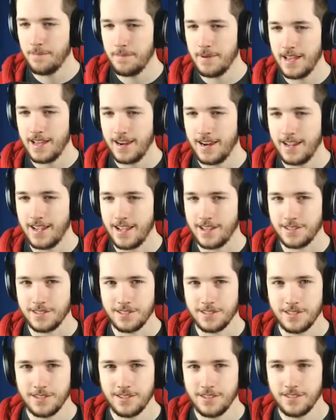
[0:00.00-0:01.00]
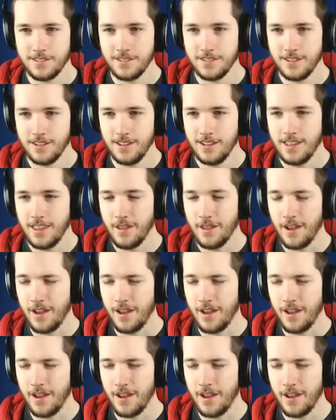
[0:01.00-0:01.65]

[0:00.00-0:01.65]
badass. Uh,